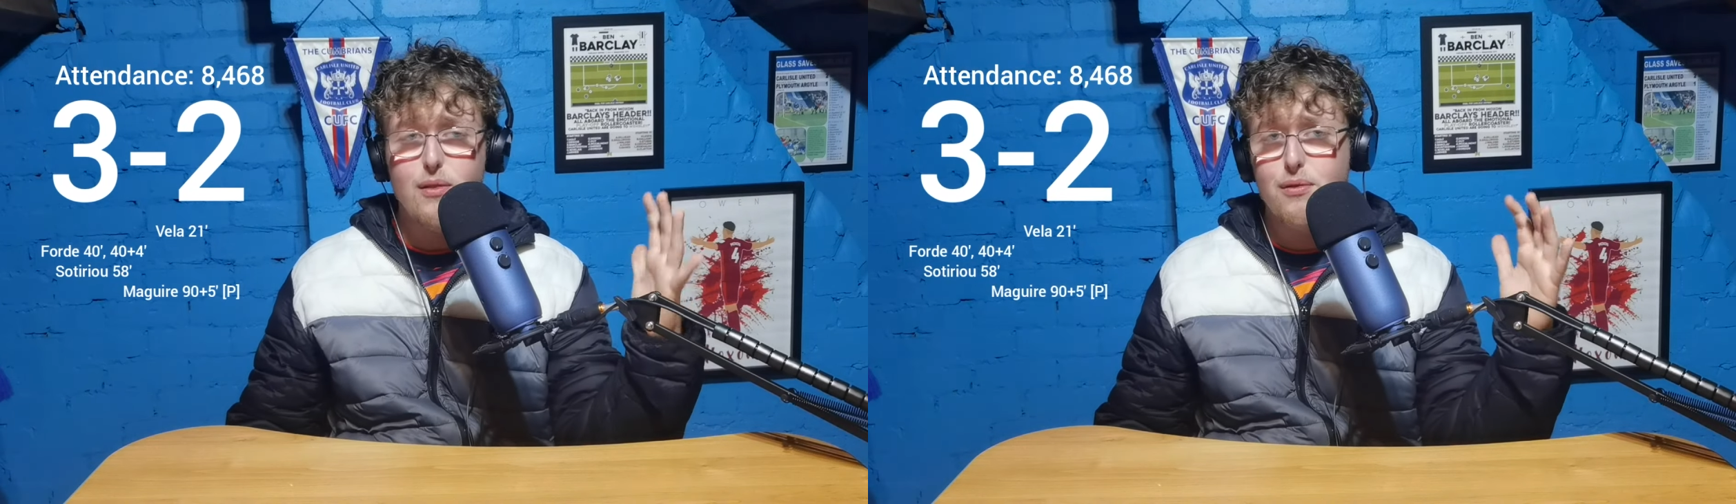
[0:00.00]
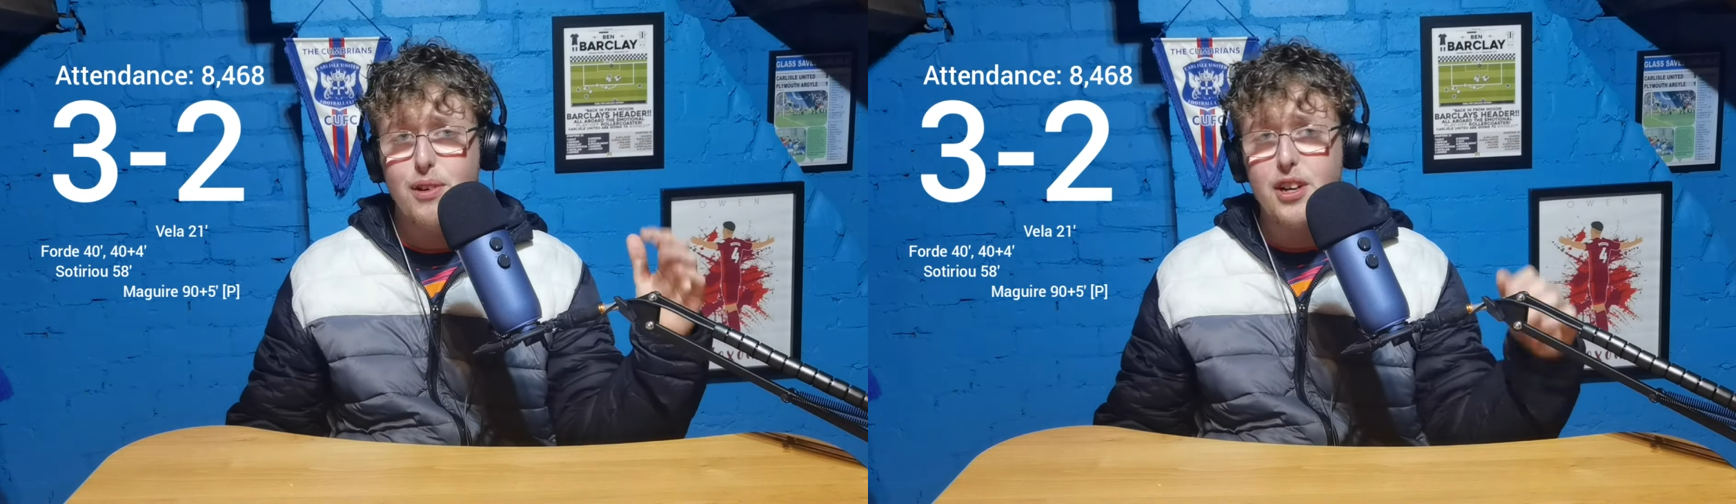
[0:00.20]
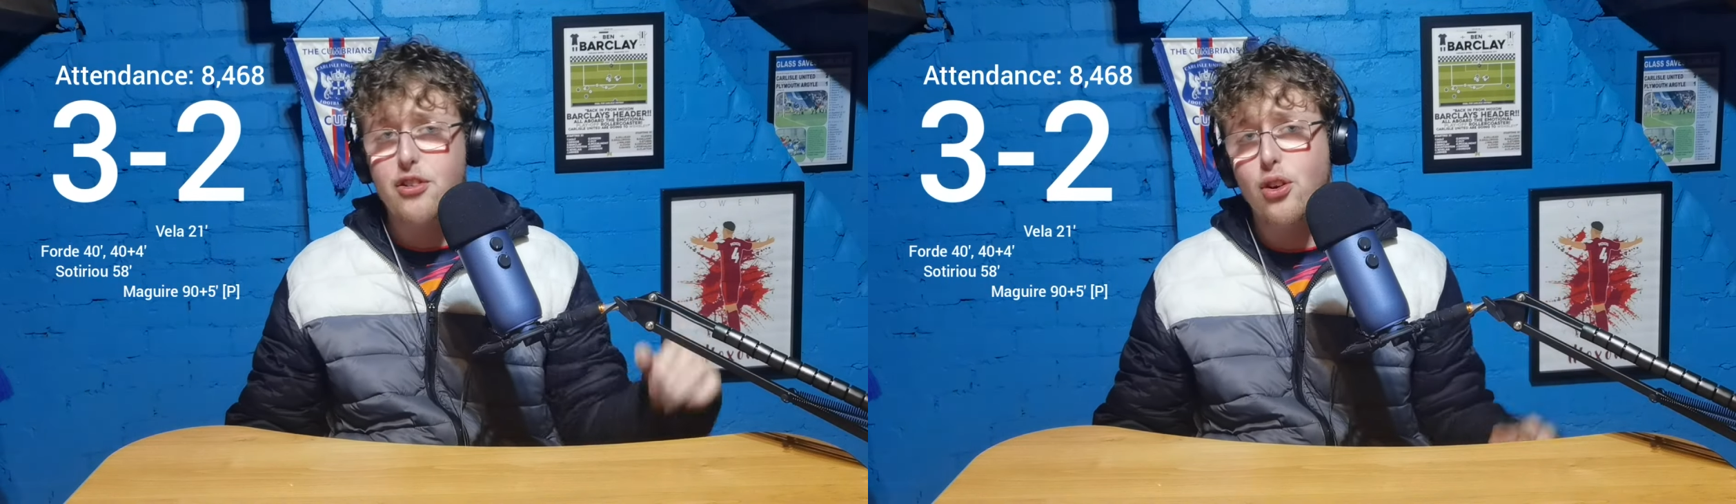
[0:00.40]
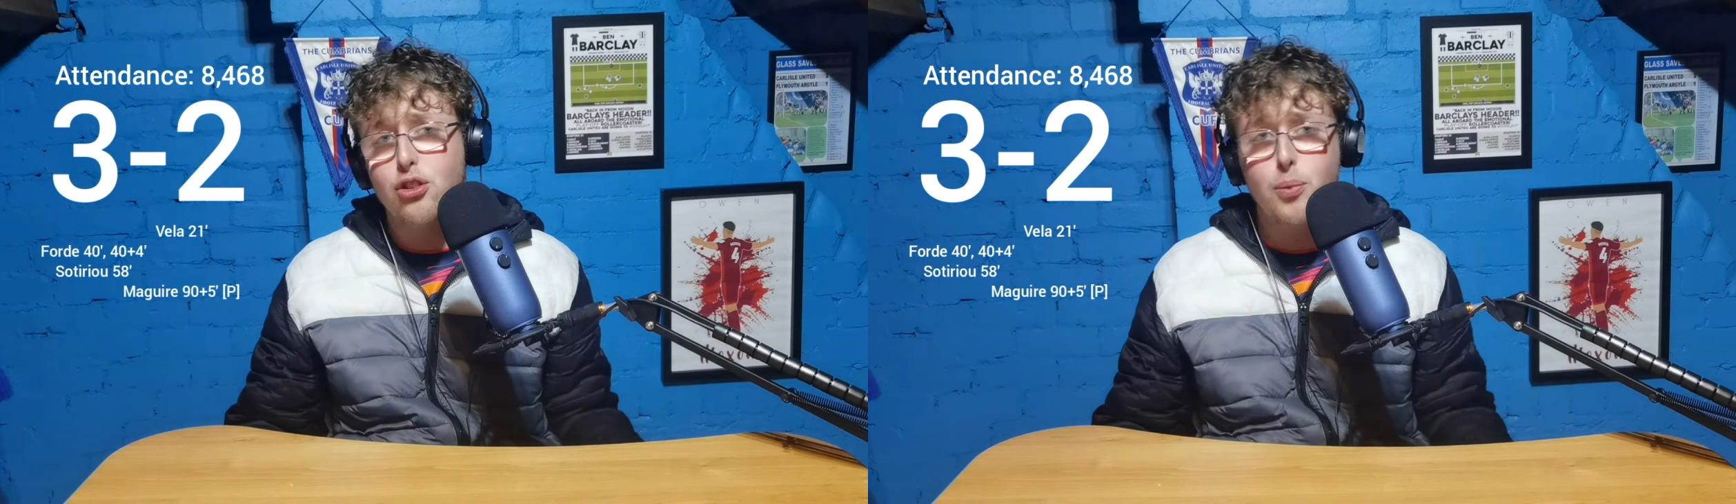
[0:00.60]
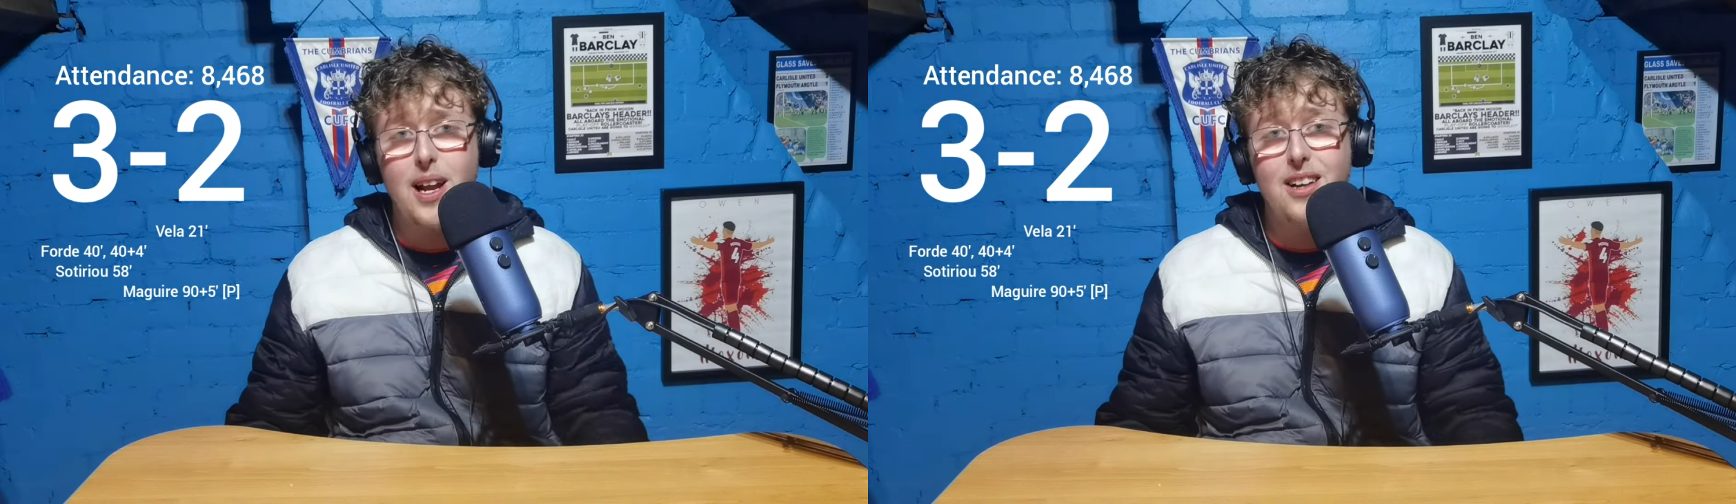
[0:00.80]
3
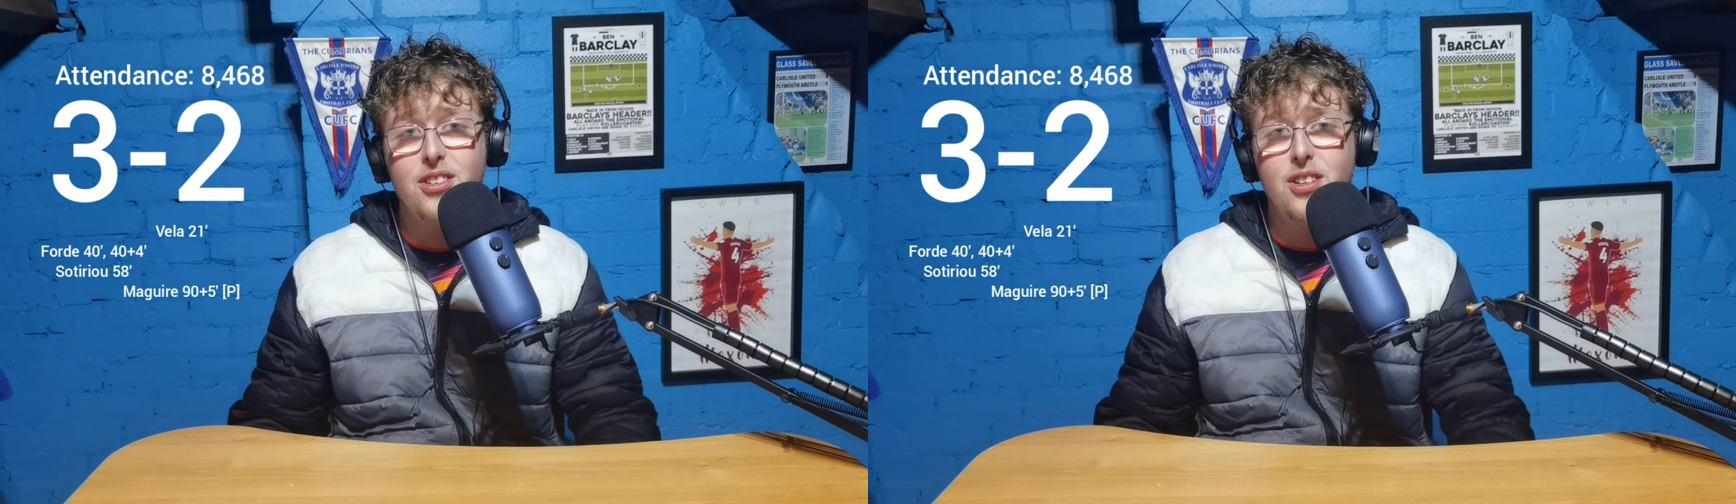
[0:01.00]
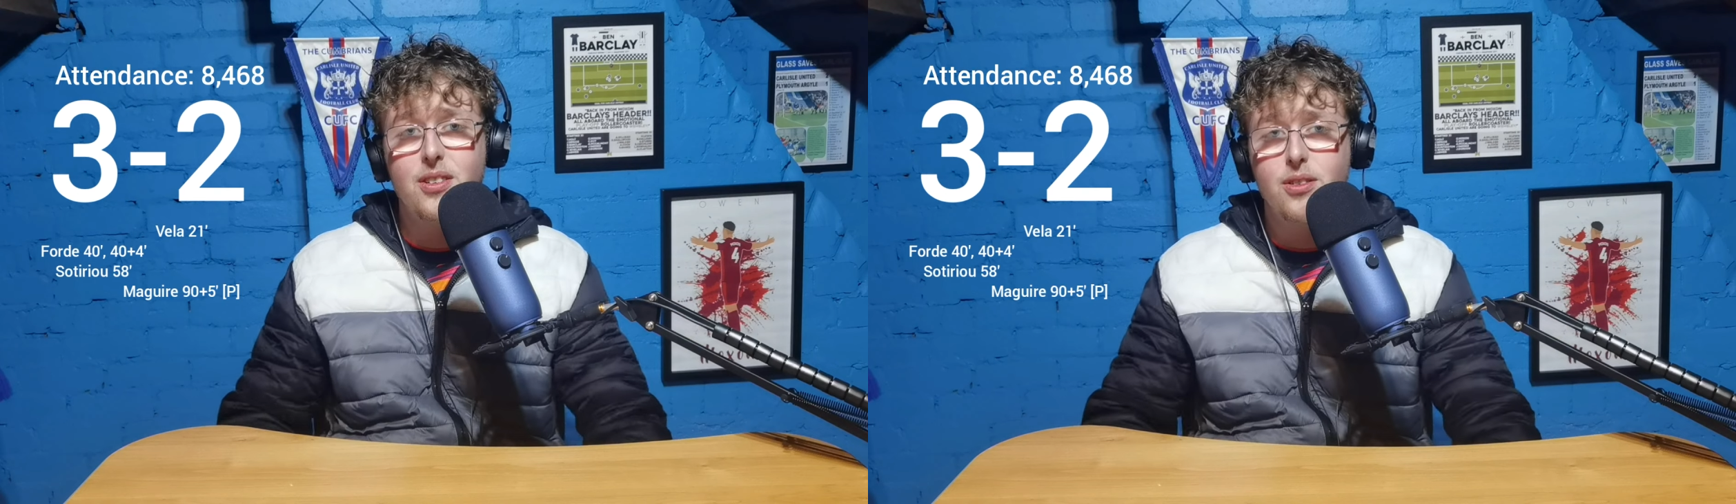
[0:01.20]
shots we had,